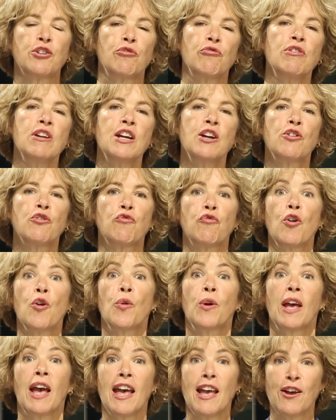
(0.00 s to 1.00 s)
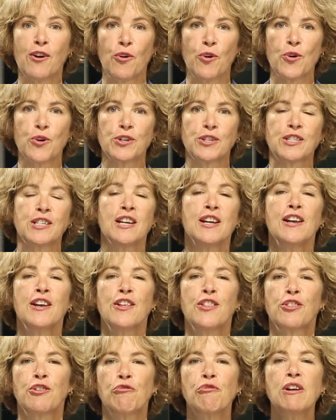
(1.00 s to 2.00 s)
three croquet courts,
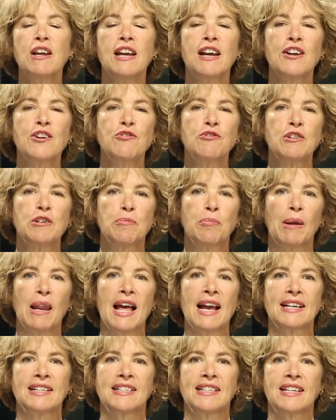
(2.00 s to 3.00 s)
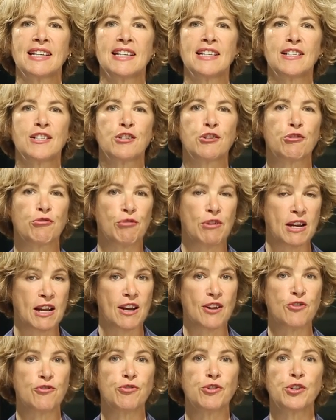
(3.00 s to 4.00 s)
300 black skins,
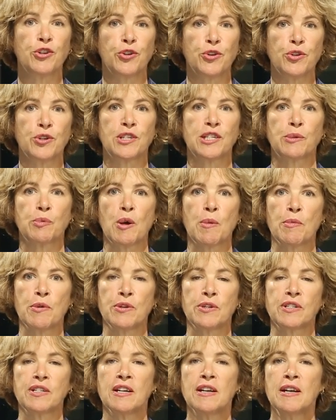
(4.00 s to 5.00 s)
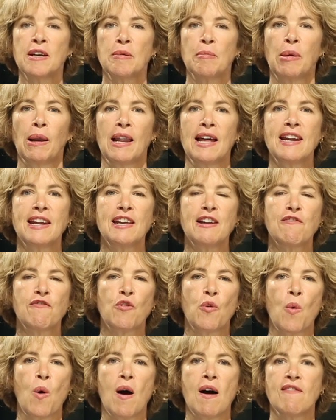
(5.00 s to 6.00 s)
300 good swimmers, plenty of
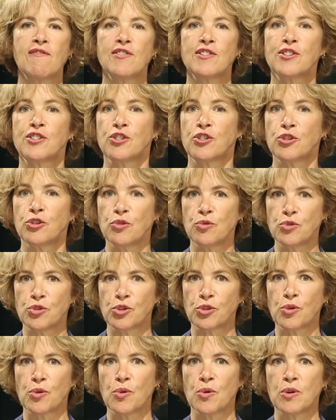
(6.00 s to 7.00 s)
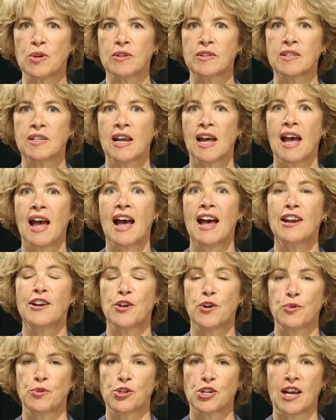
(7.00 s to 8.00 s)
guavas, two schools, and
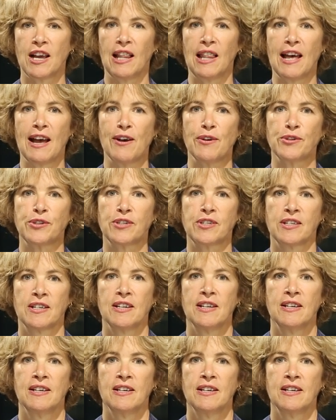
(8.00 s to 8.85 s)
no jailhouse.